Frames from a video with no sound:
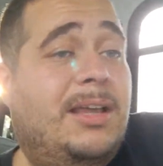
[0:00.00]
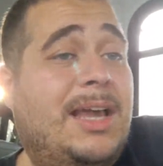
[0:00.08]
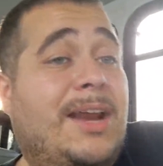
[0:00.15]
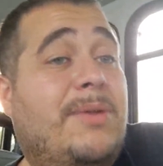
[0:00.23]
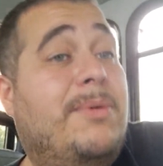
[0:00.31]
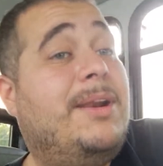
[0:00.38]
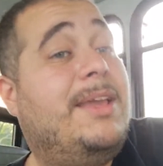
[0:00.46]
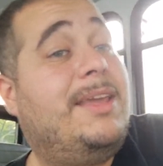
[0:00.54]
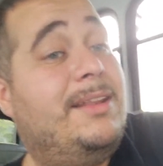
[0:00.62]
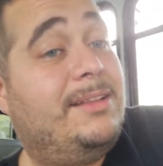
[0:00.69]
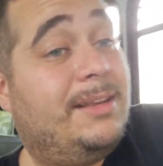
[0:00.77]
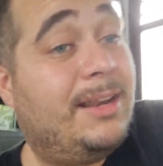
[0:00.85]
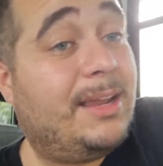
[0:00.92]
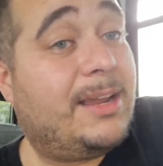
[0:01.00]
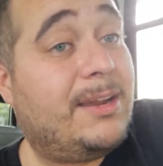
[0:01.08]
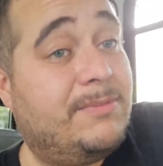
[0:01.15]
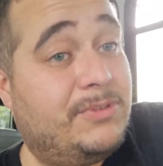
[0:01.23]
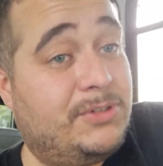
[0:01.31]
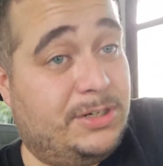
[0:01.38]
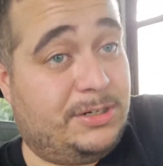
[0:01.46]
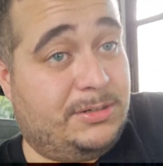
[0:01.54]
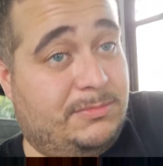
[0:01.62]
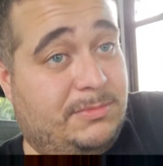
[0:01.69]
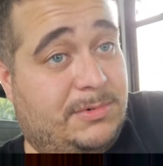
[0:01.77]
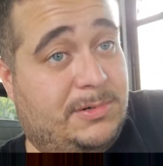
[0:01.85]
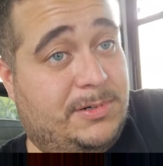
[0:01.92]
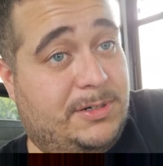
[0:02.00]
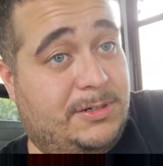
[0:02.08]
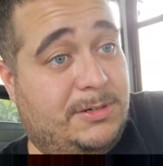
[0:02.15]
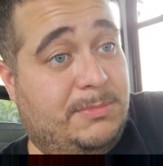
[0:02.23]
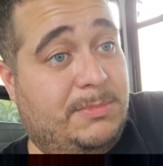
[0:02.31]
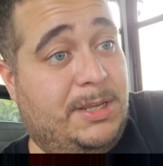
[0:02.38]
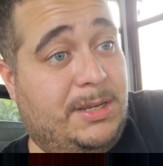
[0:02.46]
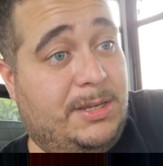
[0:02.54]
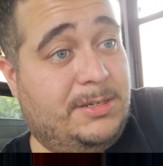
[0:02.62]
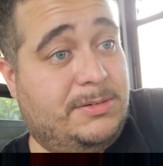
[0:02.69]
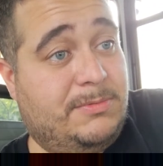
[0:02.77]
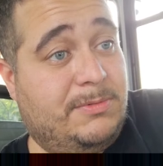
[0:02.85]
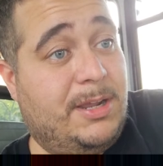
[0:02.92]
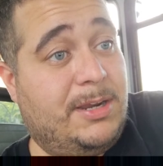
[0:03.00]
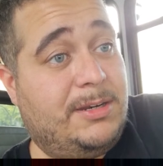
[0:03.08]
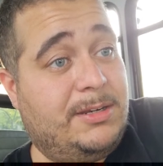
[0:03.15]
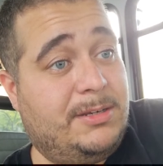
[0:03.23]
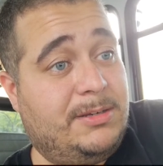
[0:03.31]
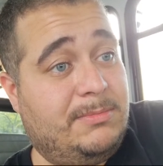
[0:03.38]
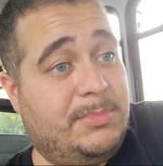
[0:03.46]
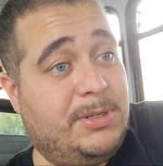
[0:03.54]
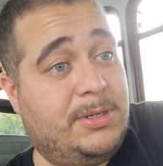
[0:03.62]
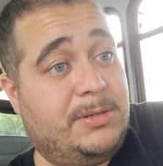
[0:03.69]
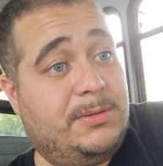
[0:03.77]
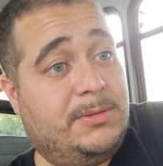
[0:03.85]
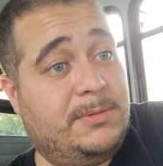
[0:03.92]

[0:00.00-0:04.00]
I don't want to get into that conversation right now, to be honest, Rodney. But